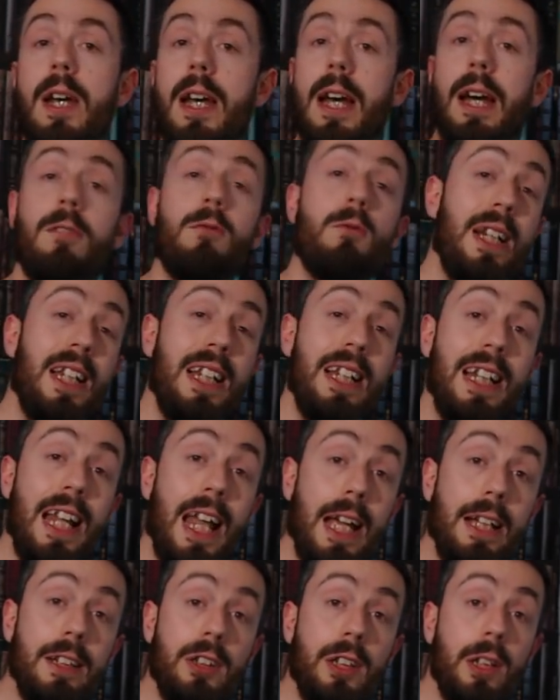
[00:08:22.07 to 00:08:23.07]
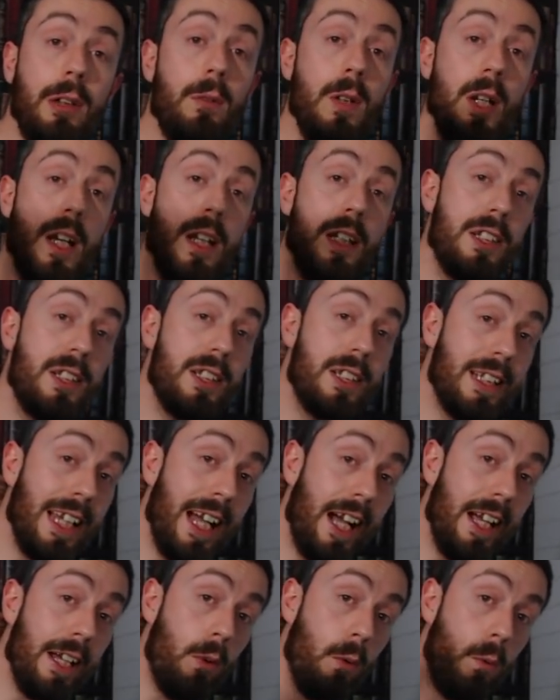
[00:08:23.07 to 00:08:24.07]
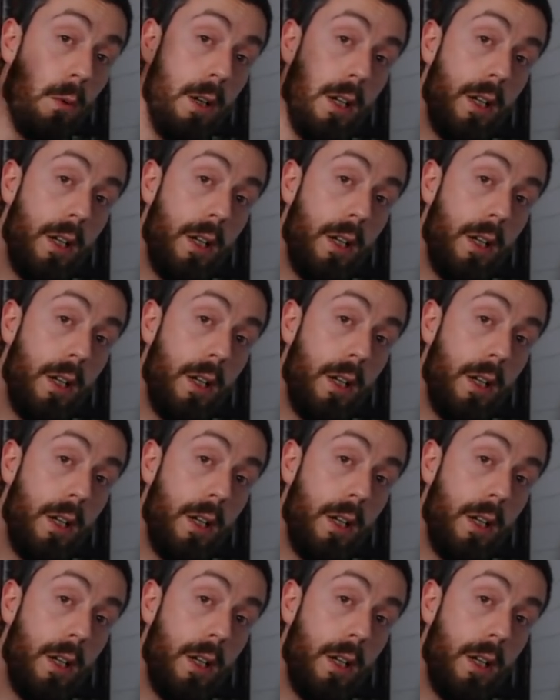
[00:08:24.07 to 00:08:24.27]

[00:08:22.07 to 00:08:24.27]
and really lets you scale